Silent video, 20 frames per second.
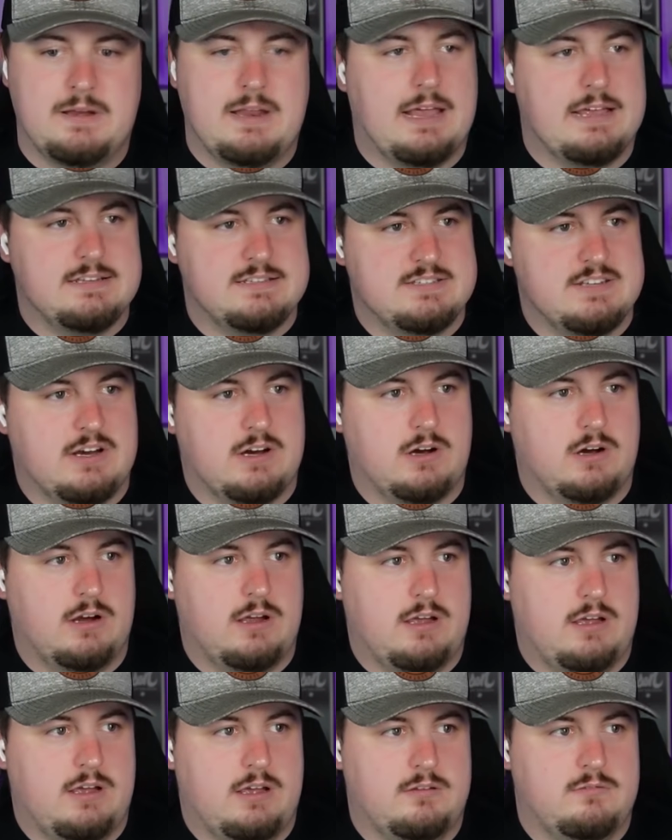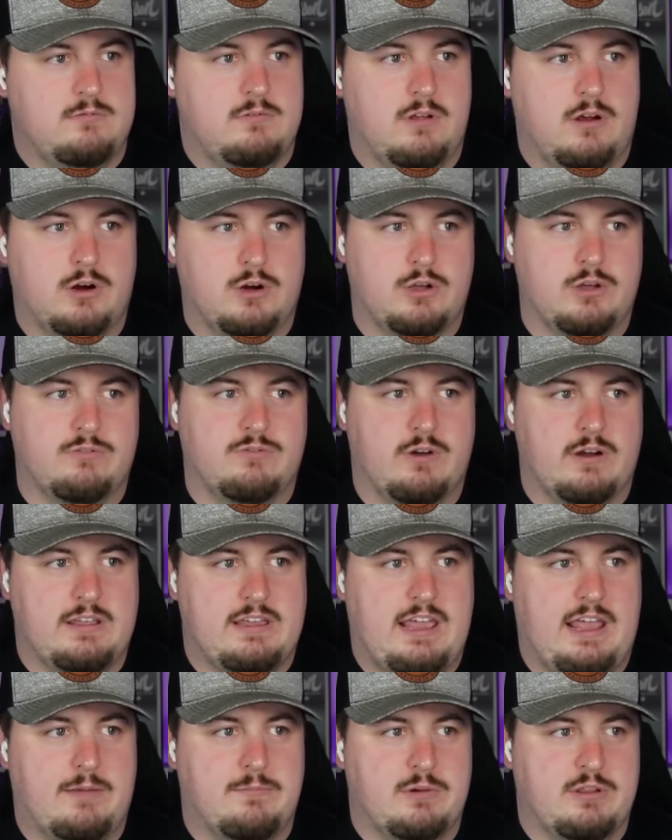as our good friend
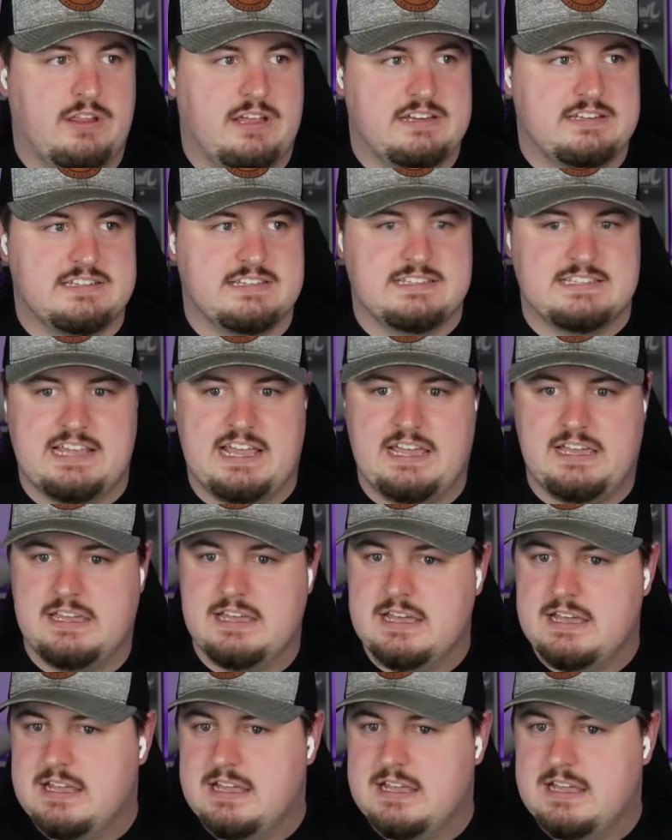Cameron likes to say.